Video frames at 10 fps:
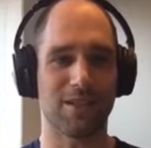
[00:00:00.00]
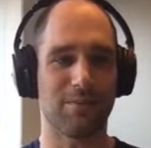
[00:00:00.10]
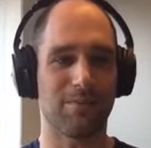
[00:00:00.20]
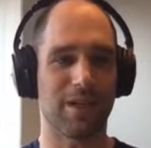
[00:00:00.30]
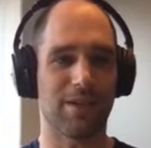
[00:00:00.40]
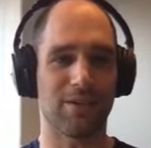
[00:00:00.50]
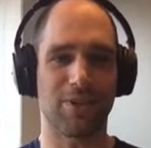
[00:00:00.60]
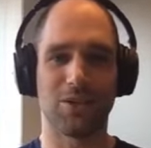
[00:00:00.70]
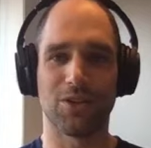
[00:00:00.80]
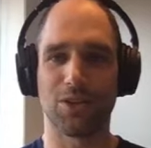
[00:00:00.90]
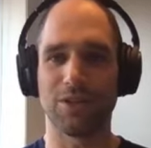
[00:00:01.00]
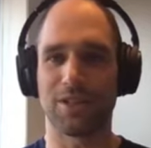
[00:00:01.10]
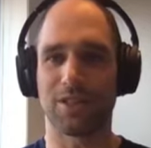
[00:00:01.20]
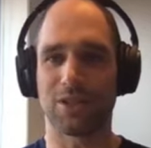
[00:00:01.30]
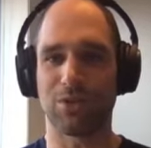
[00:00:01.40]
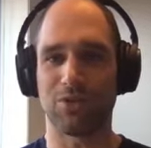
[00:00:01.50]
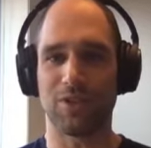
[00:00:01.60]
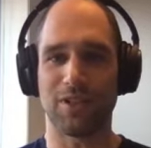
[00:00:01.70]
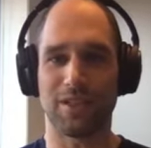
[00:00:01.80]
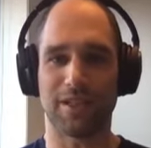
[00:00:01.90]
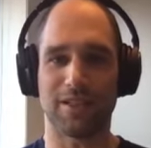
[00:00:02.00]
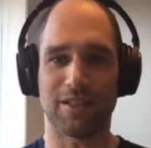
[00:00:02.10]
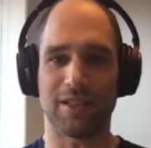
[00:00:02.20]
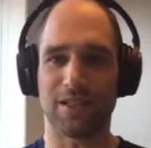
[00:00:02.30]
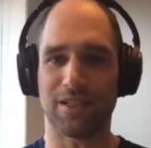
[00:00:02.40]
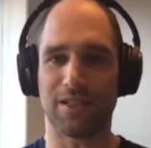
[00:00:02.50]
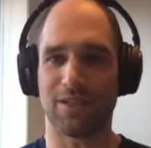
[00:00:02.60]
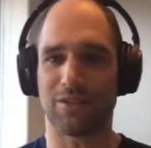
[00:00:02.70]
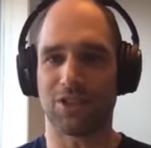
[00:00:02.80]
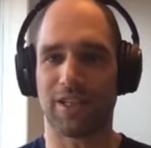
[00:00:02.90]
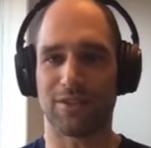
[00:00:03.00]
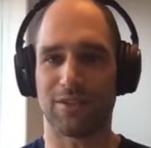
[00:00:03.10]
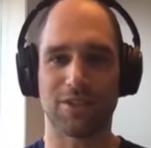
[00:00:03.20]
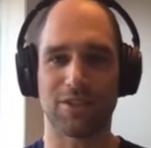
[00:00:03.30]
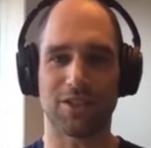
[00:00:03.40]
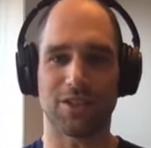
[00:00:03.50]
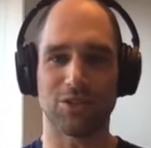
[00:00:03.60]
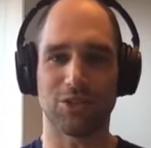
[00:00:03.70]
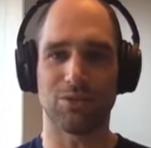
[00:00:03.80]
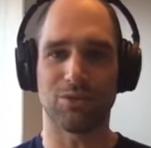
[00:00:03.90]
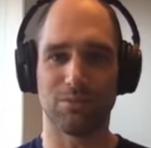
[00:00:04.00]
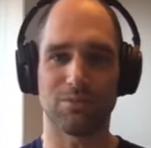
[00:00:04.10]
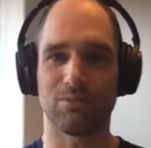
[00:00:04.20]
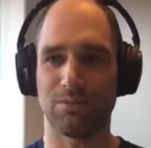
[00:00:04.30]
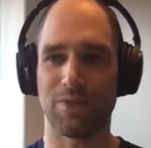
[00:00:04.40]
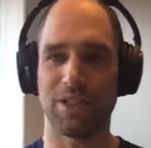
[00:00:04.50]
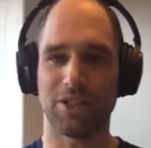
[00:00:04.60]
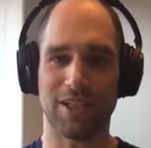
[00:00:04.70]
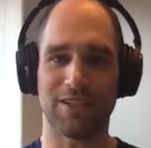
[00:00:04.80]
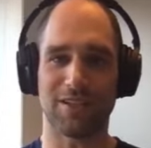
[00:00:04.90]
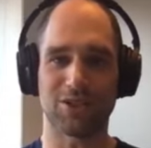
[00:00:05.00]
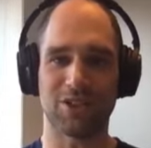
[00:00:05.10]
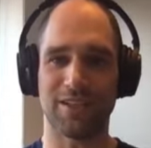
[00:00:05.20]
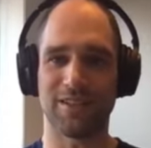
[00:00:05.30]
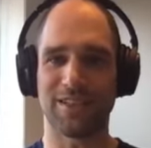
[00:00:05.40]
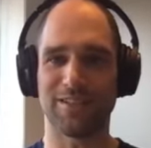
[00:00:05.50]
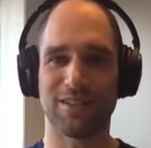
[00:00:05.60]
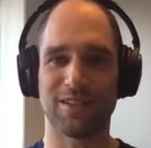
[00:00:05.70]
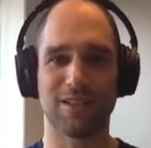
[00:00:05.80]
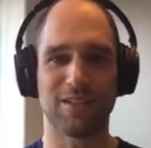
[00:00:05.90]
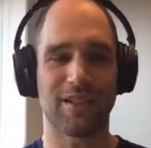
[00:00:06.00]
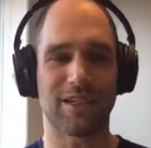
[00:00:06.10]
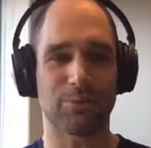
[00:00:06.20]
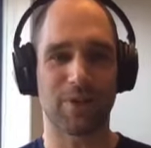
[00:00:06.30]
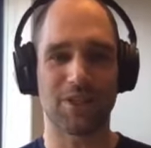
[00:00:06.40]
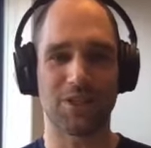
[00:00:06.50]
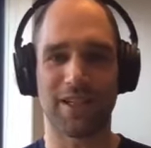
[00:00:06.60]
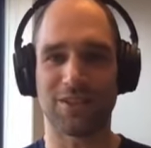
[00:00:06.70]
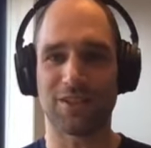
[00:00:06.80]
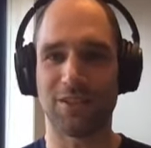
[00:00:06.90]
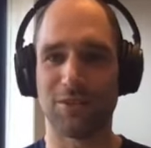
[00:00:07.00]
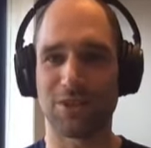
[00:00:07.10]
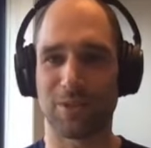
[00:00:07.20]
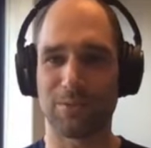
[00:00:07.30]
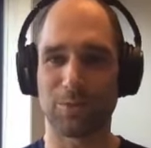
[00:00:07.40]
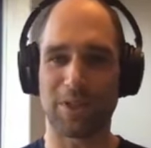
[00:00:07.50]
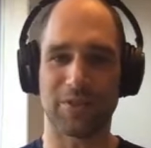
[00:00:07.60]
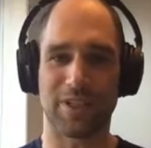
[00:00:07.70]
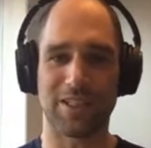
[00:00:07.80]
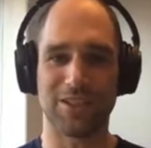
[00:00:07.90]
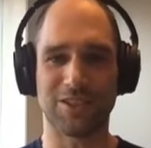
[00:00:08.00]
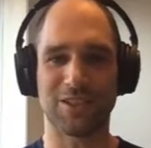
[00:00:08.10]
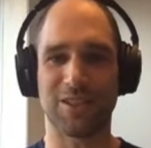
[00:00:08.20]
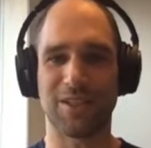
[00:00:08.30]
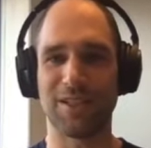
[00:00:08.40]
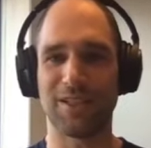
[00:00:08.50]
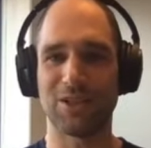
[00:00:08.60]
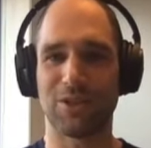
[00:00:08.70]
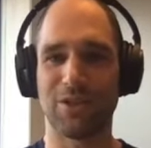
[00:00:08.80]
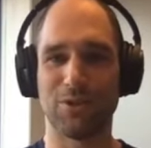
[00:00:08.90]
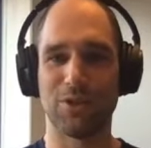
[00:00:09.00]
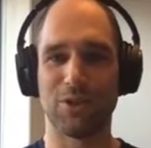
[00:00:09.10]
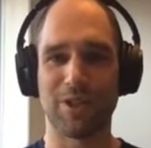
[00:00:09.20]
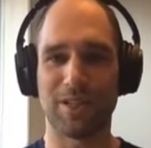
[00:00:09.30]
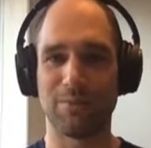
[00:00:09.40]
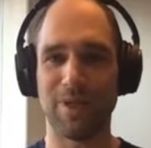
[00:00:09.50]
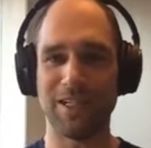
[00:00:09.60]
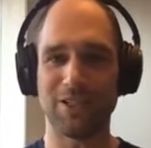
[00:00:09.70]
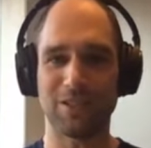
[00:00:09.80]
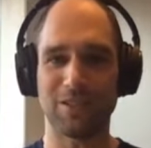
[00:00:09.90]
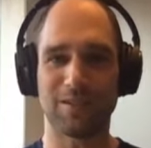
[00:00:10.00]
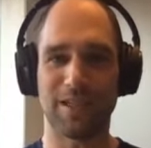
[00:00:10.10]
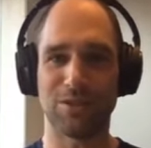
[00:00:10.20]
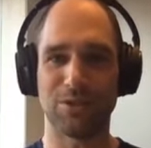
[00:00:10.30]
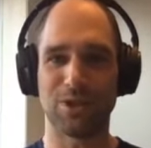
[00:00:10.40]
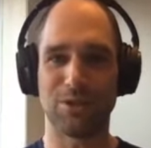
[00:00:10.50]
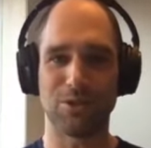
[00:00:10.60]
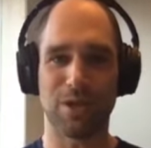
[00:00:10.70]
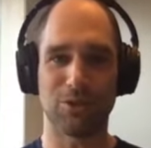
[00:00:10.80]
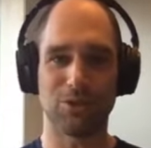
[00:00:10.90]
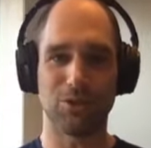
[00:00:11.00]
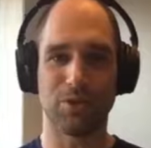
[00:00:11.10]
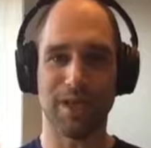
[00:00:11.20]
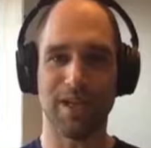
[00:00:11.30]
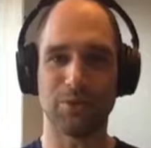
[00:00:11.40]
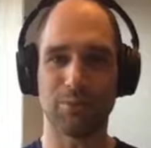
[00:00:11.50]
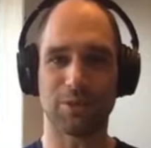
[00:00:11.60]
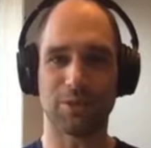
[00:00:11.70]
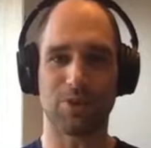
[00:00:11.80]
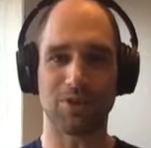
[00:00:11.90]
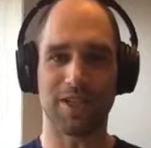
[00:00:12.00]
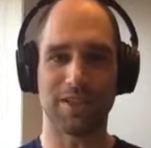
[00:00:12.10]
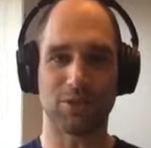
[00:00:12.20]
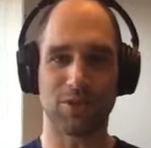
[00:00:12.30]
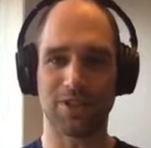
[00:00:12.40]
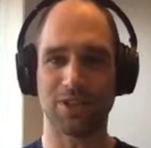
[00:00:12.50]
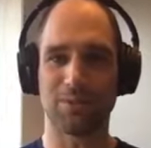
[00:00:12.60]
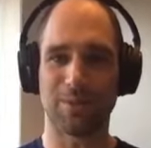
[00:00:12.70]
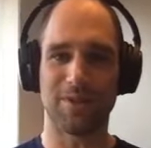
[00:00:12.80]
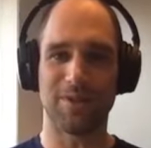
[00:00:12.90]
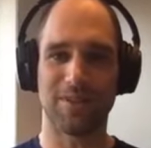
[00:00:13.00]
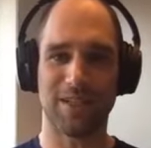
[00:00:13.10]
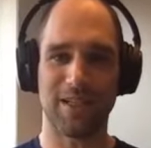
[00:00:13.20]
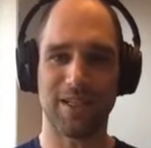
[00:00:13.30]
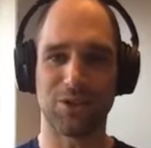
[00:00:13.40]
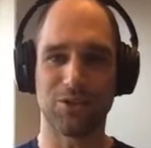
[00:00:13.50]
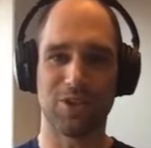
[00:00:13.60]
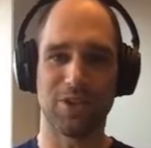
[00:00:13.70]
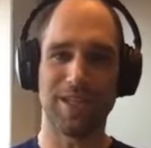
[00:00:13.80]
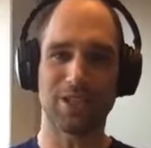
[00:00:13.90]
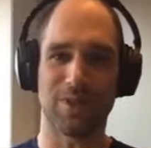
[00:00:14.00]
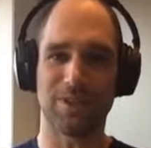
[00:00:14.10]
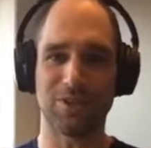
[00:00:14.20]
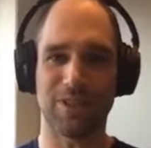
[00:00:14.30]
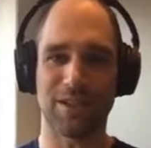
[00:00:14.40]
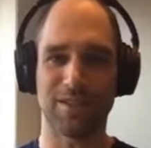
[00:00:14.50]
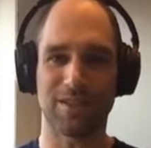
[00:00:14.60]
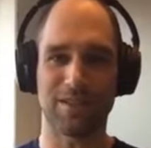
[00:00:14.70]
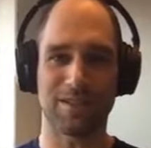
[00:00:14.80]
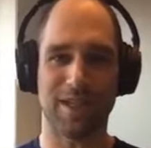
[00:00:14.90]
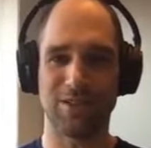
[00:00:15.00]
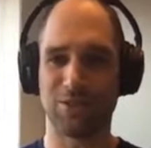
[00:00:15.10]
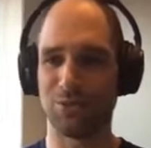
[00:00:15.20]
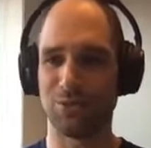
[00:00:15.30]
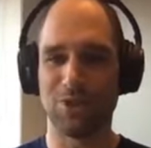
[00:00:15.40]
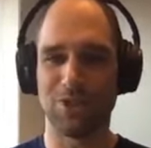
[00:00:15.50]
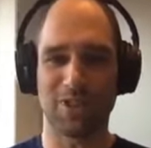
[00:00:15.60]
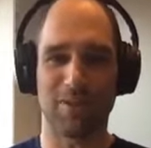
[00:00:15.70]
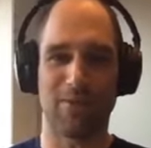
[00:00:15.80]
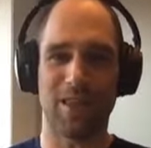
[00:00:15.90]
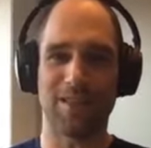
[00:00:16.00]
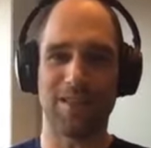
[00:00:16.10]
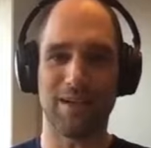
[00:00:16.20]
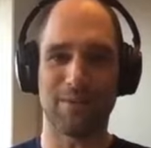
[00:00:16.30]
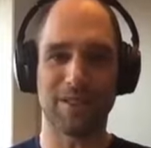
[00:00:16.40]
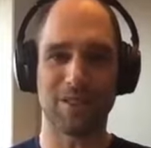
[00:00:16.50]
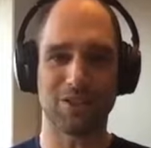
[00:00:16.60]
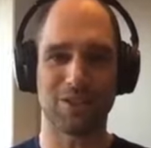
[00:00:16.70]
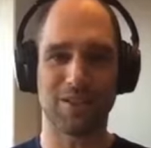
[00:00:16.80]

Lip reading: they are well known in the community, and a kind of a standard that's also being shared outside that, like Spring shares even some specifications. So if you know that base, then you know how to do an enterprise project on a customer, and you go to the next one, you can kind of do the same thing there, because